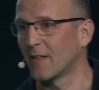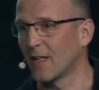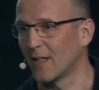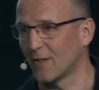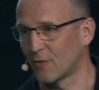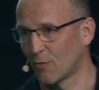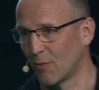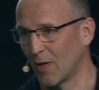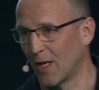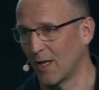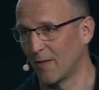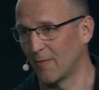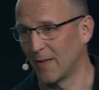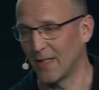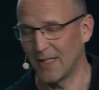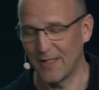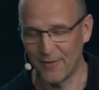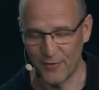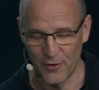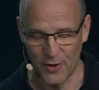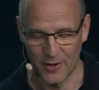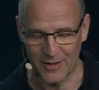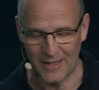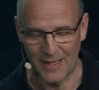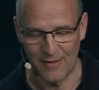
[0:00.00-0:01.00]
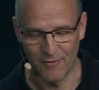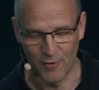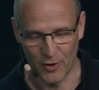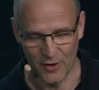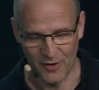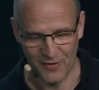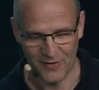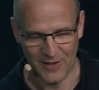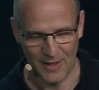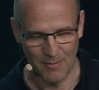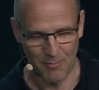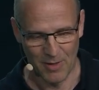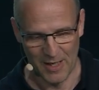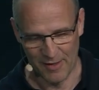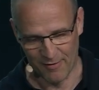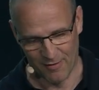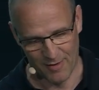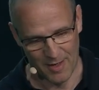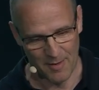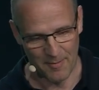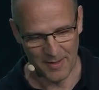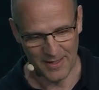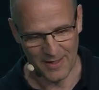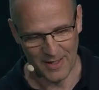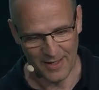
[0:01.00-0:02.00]
as well, but even not even on the same level.
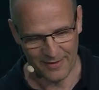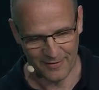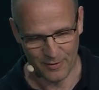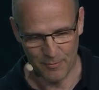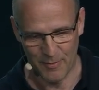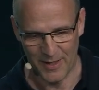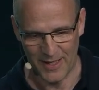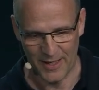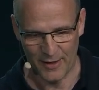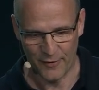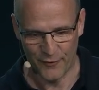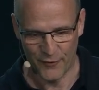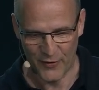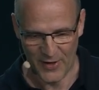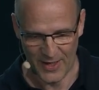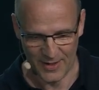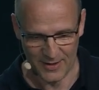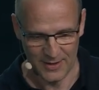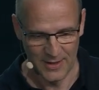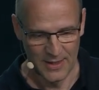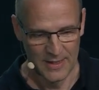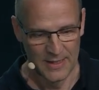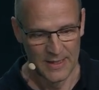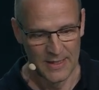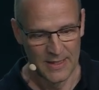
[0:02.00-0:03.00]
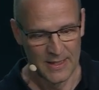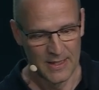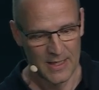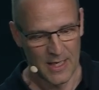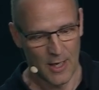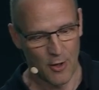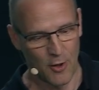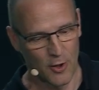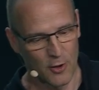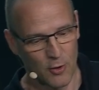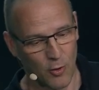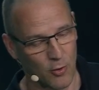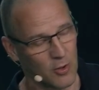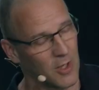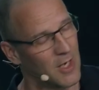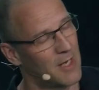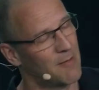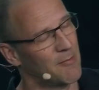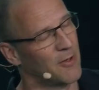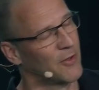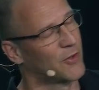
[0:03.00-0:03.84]
I mean, as a matter of fact, our code Llama